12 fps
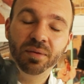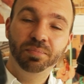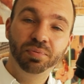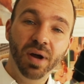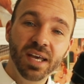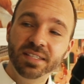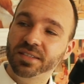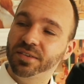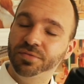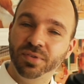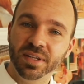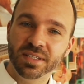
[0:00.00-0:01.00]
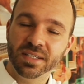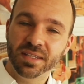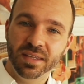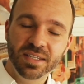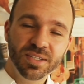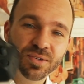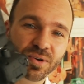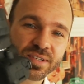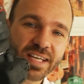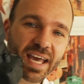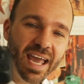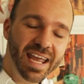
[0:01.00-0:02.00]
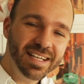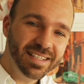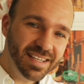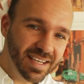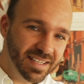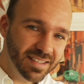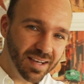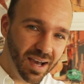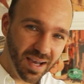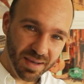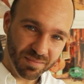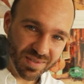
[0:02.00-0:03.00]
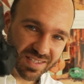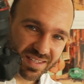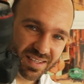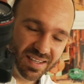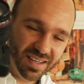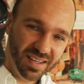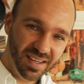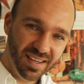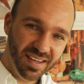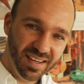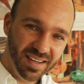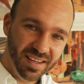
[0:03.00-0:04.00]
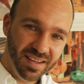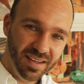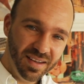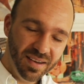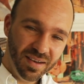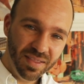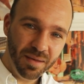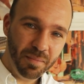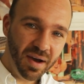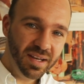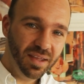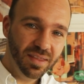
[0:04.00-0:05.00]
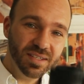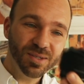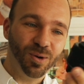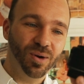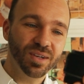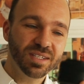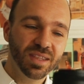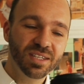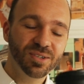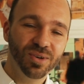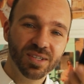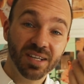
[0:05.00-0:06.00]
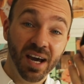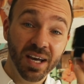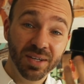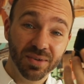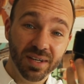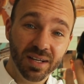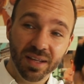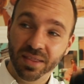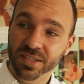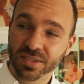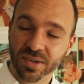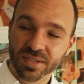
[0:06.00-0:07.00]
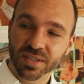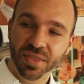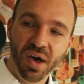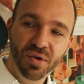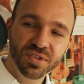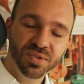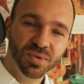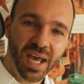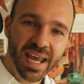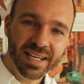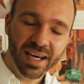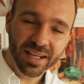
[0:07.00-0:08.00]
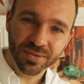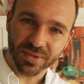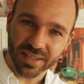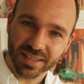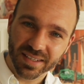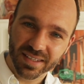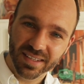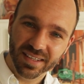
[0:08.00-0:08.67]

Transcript: The price difference is this costs 18 times the money this costs. This costs 100, this costs 1,800.